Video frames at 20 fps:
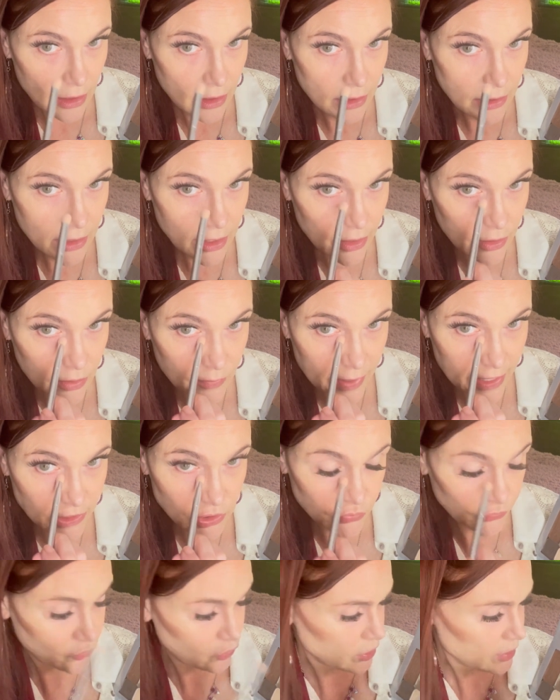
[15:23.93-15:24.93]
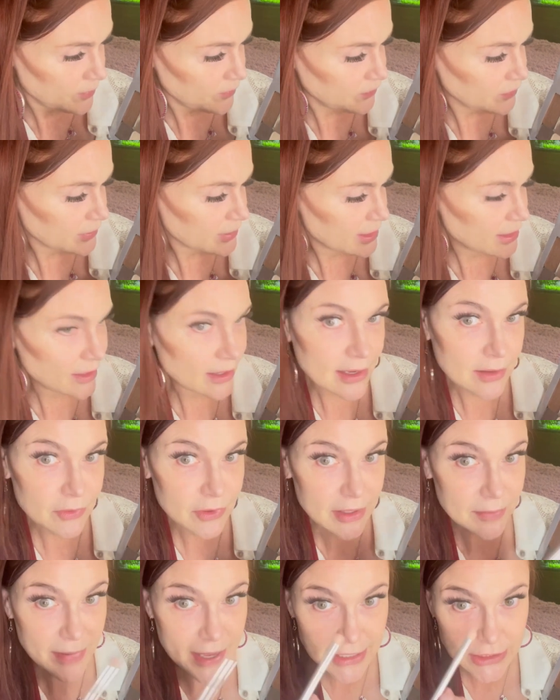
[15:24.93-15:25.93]
color match form and I will
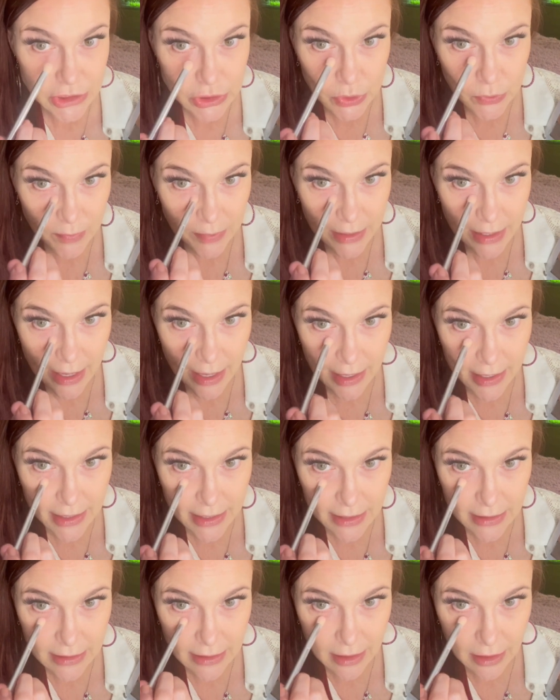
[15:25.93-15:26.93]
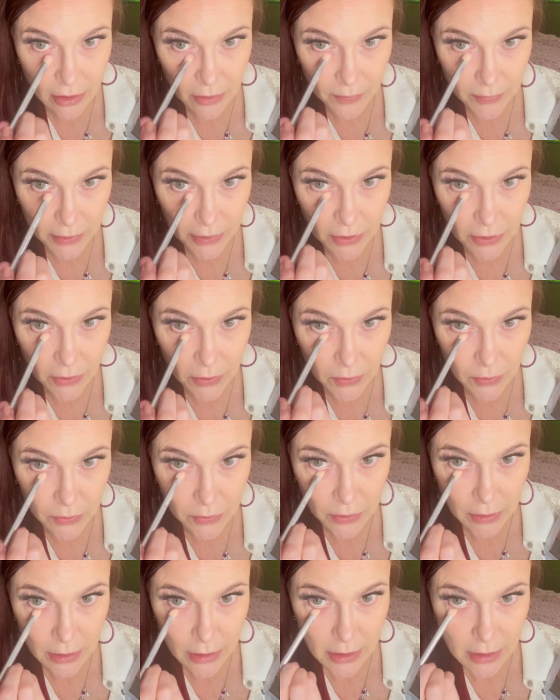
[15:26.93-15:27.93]
get back to you, but I can help you
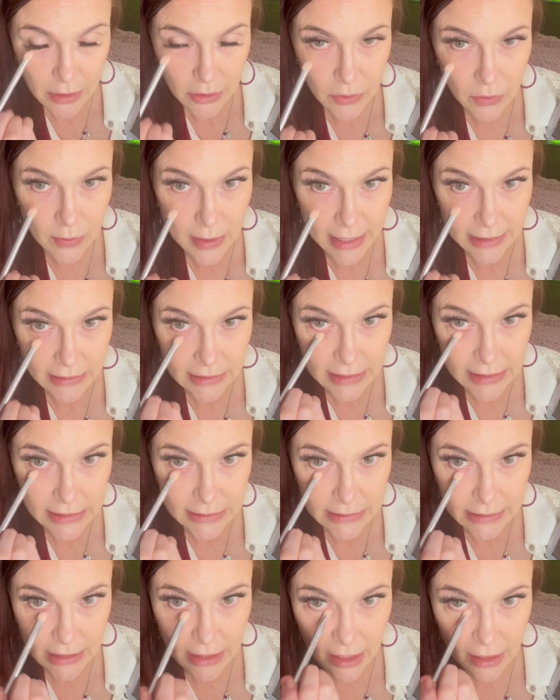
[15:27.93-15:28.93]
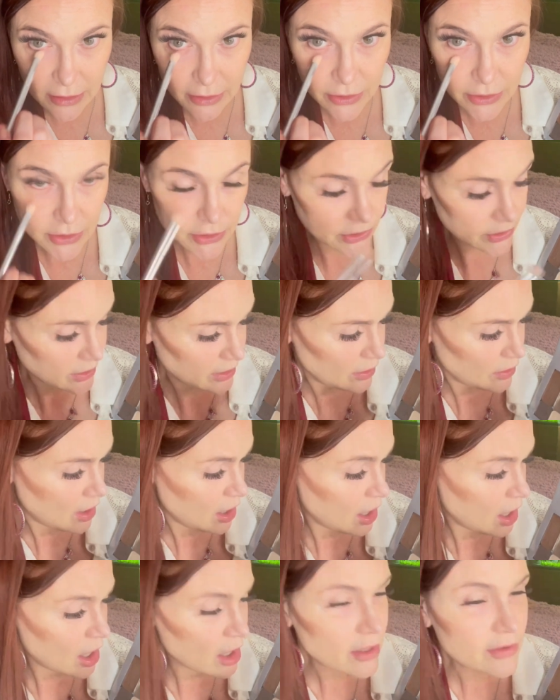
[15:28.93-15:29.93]
correct these colors.
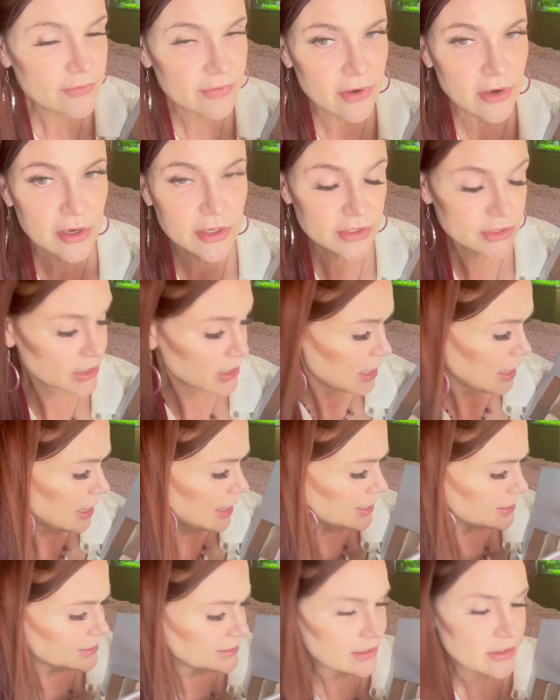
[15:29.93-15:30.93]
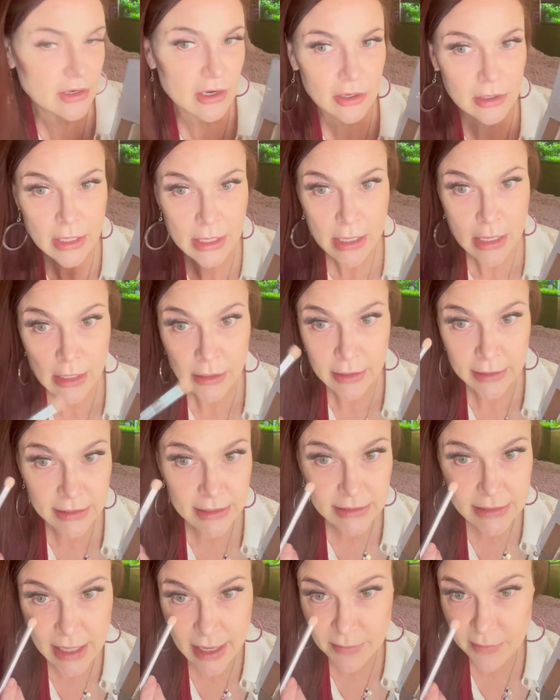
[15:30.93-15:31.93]
All of our eyes, like
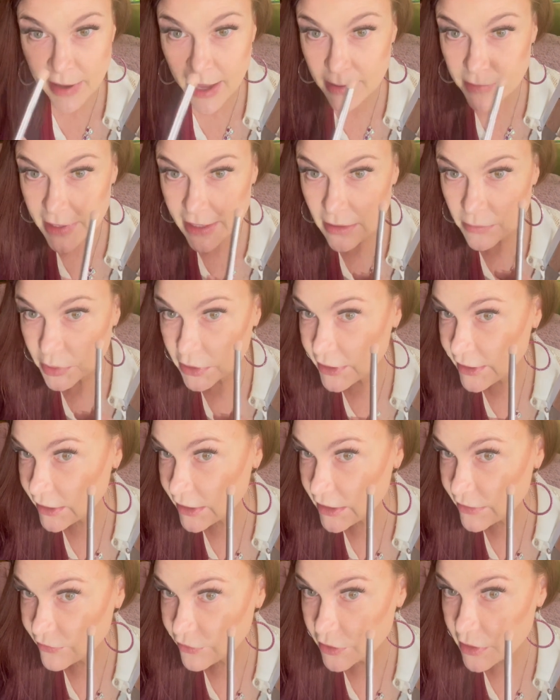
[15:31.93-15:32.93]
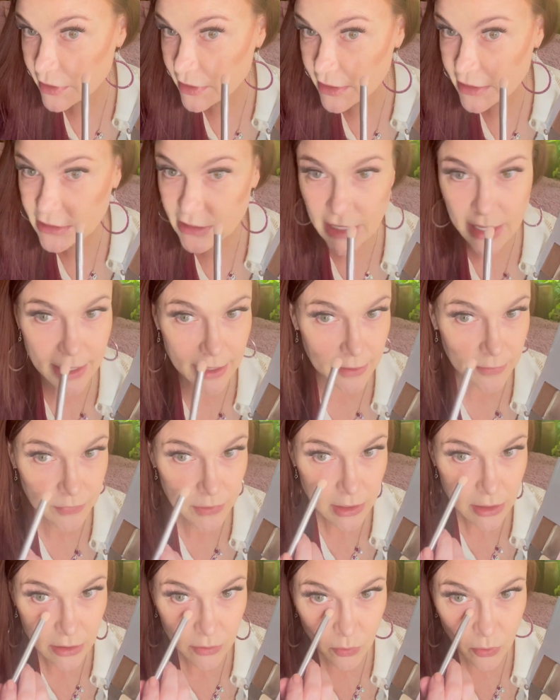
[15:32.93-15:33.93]
this eye might be completely different than this eye.
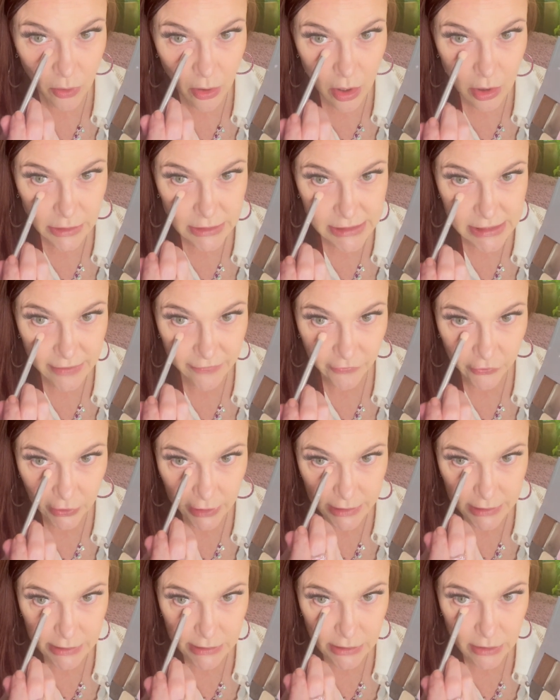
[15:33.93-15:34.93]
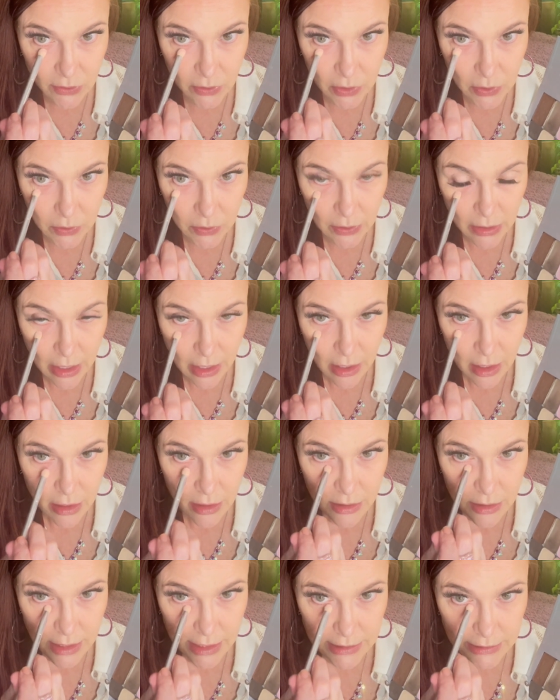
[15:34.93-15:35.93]
We're all different, so
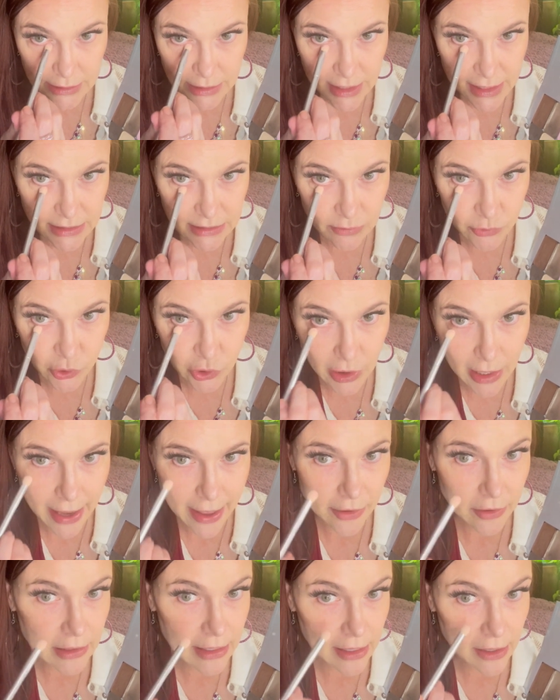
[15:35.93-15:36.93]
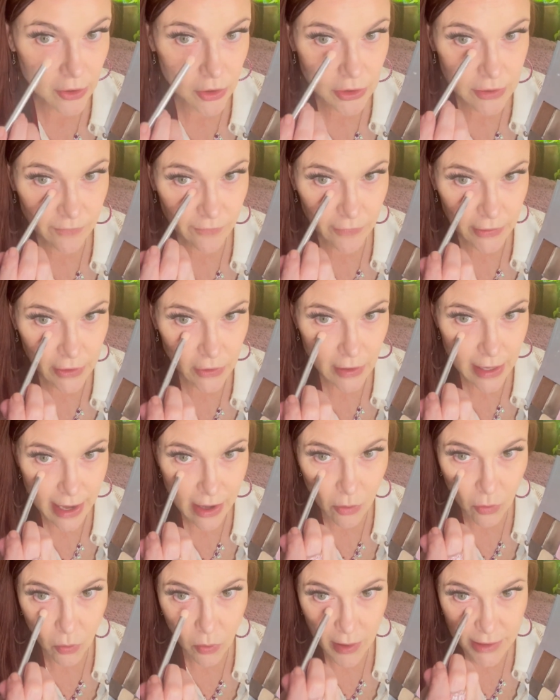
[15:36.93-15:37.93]
it takes some trial and error to figure
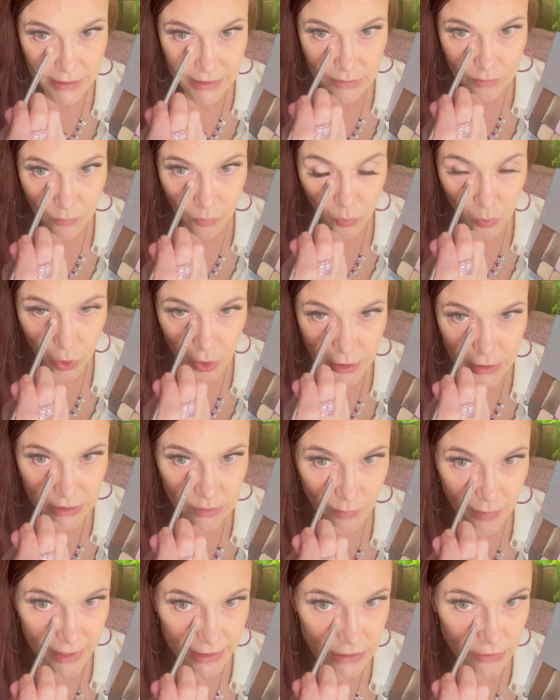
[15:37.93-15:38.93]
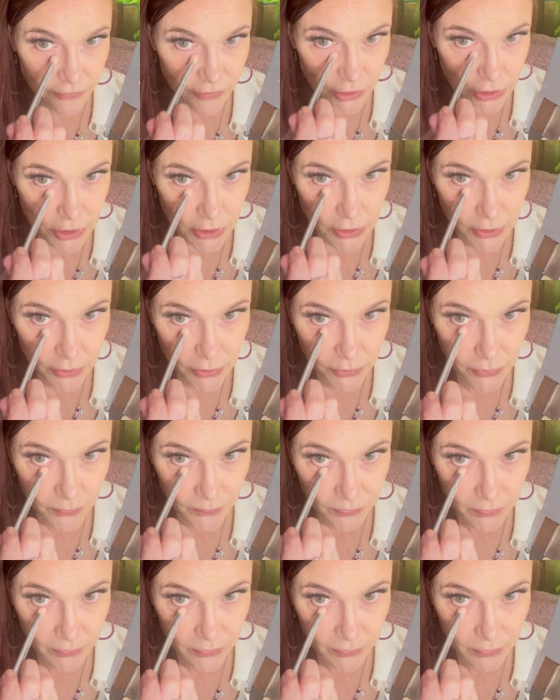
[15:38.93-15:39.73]
out what works best for you.